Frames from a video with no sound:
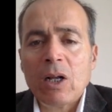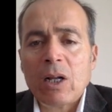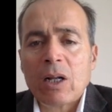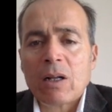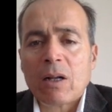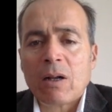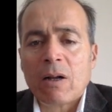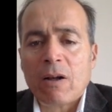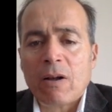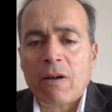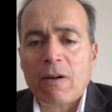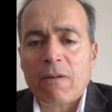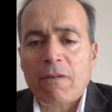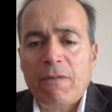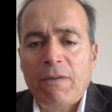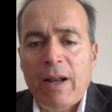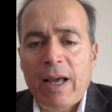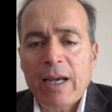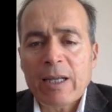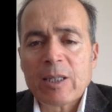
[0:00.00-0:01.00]

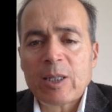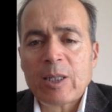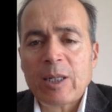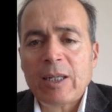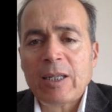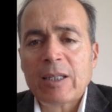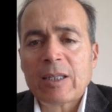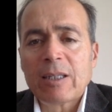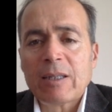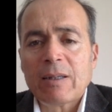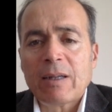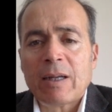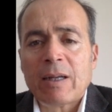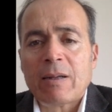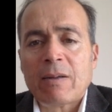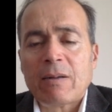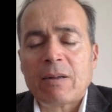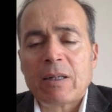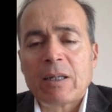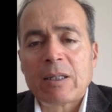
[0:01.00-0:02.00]
Flaxseed,
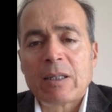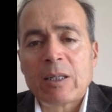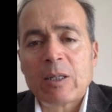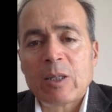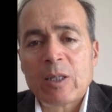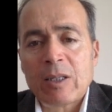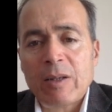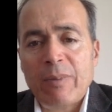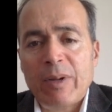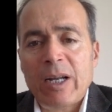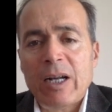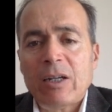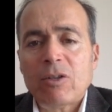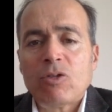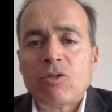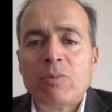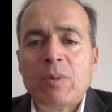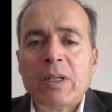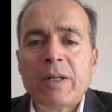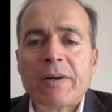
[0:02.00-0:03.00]
it is similar to
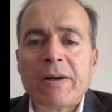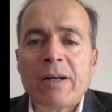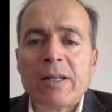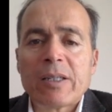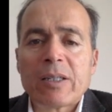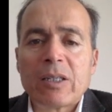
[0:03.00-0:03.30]
minerals,